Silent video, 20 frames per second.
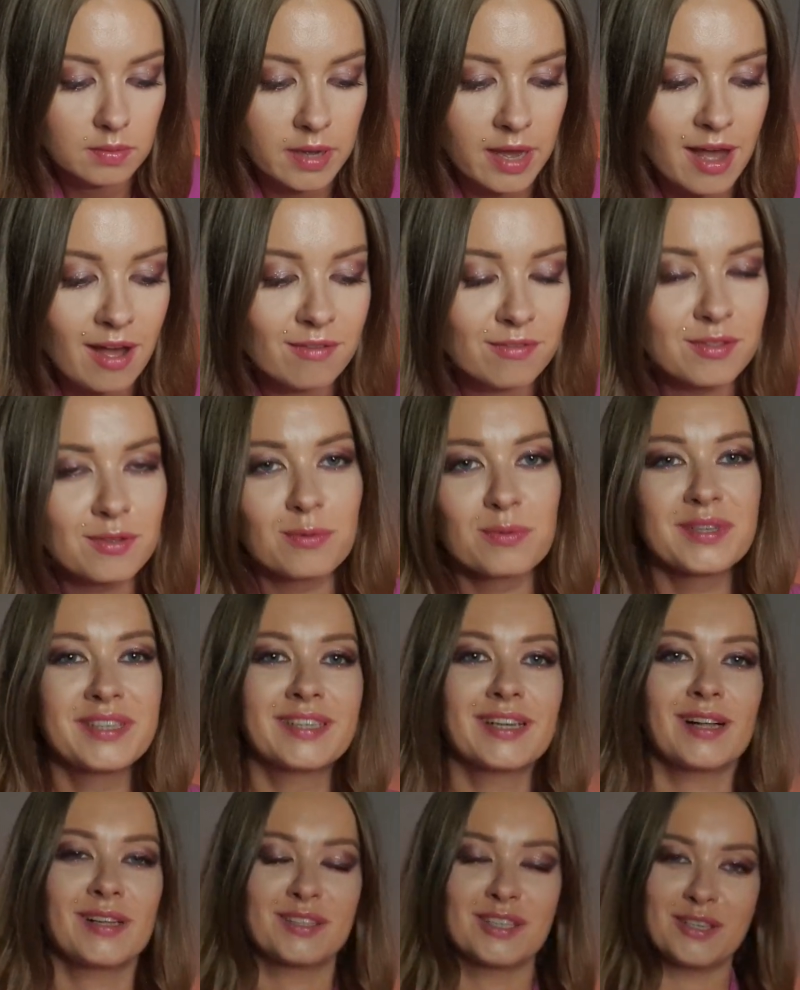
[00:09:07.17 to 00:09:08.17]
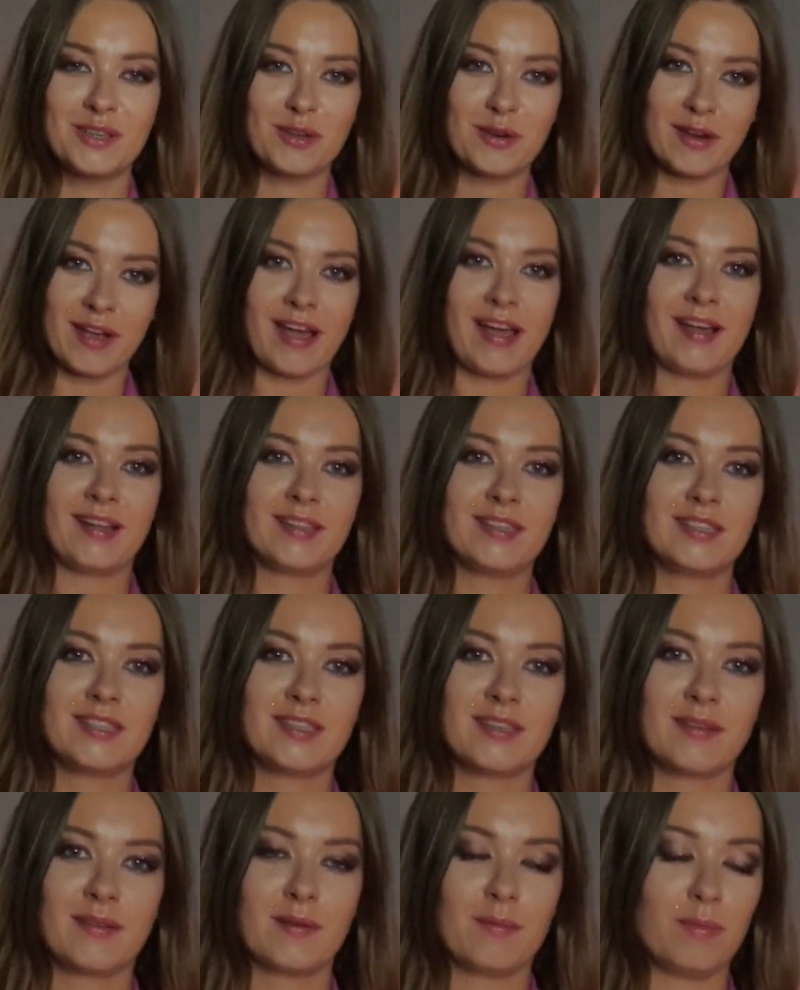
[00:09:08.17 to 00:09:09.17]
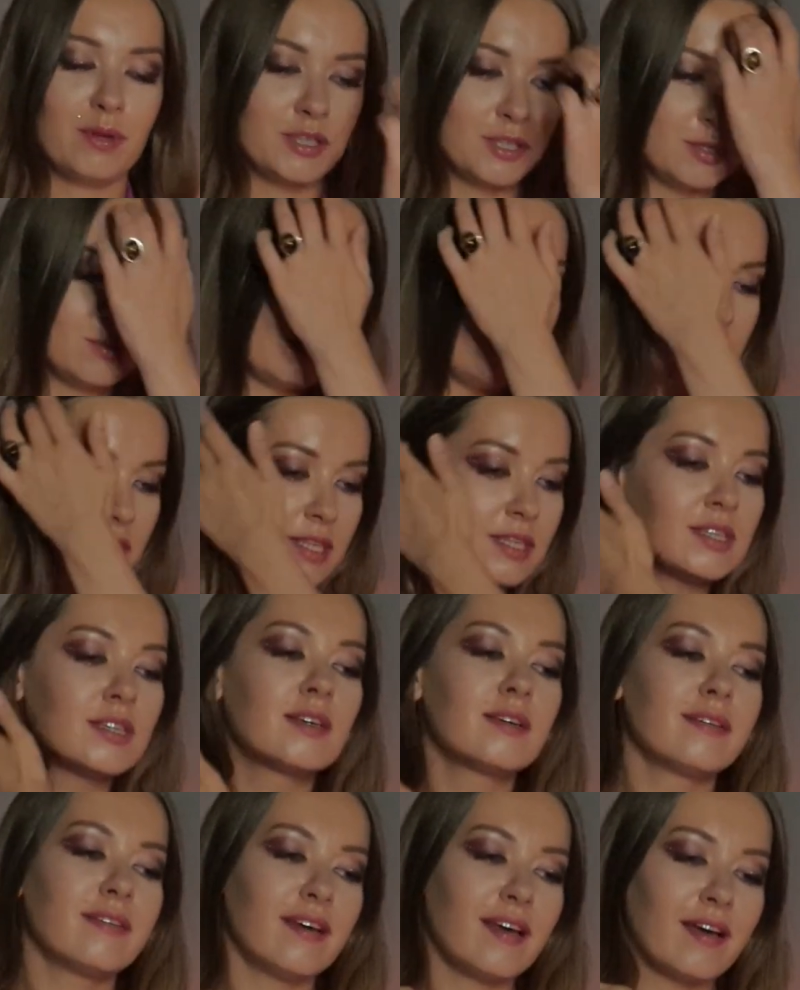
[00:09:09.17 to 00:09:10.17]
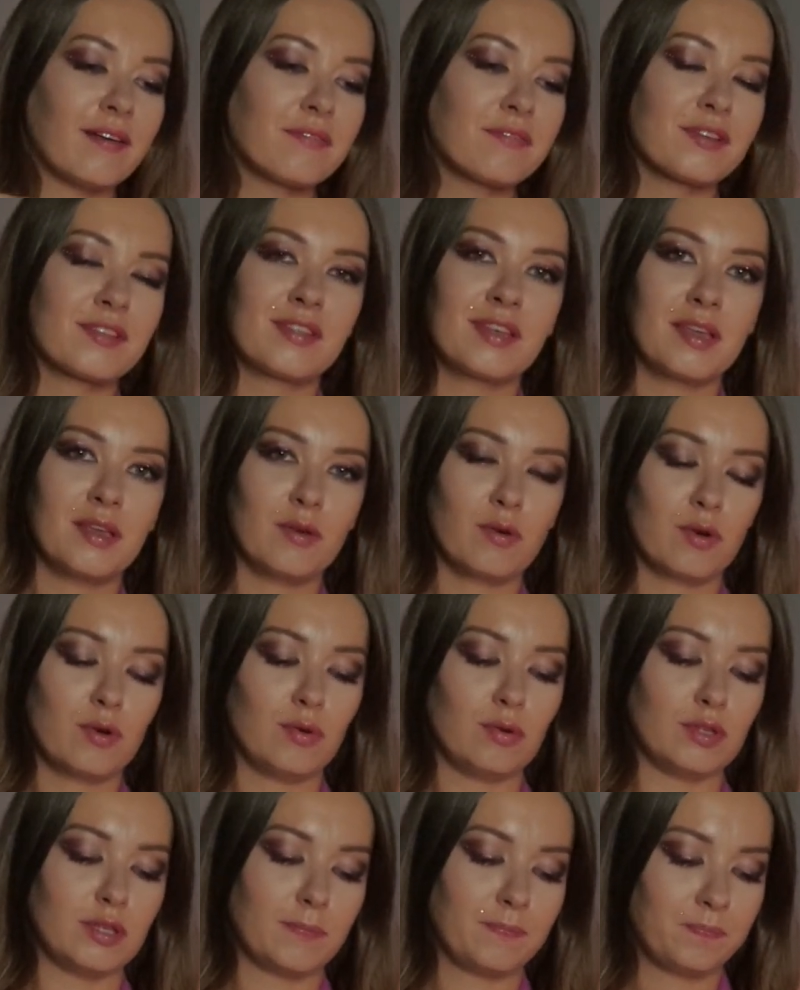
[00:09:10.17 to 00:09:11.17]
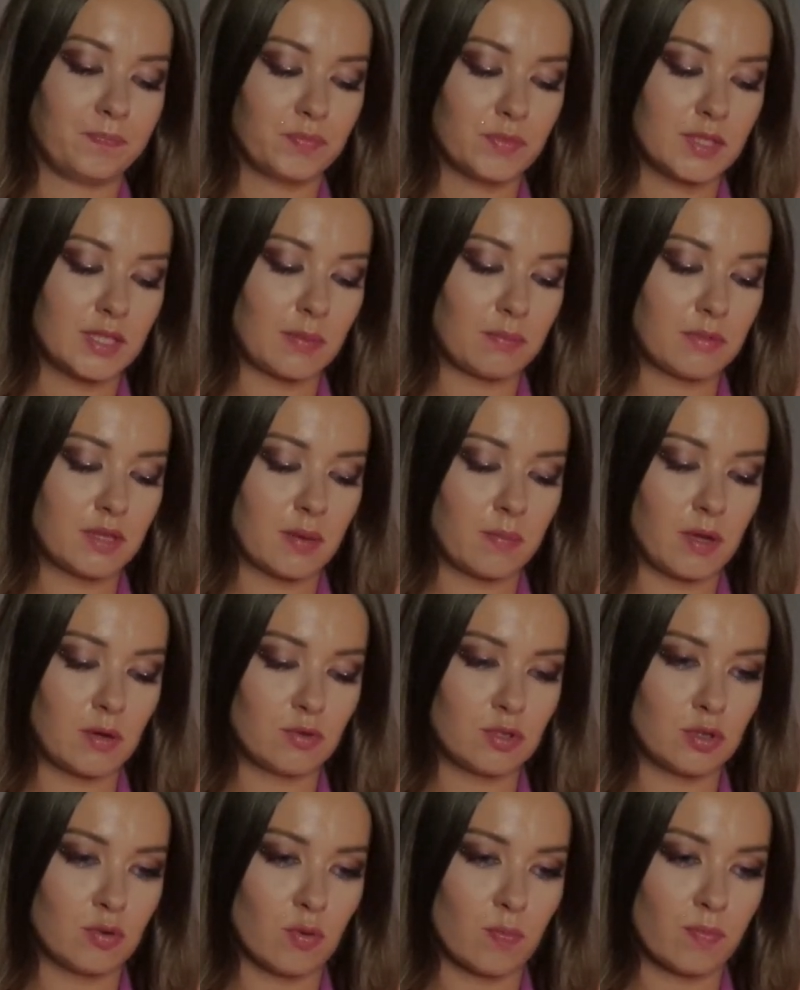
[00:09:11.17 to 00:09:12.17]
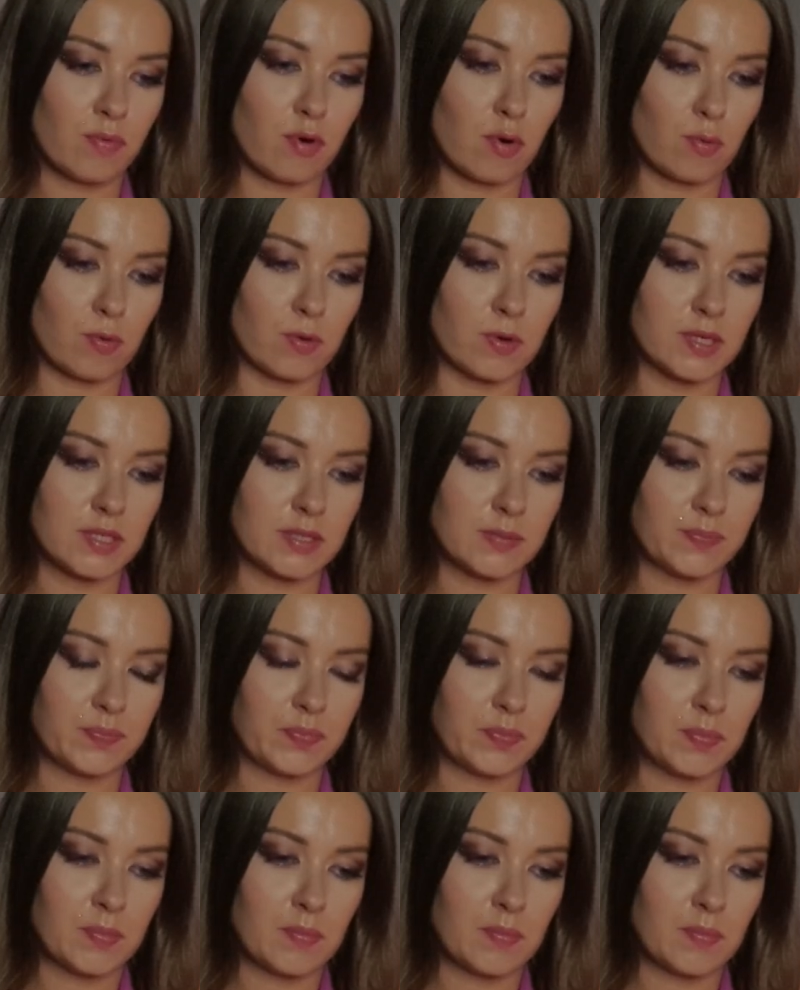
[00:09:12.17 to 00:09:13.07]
have the result in your hands, but you did everything you could. Something about your progress.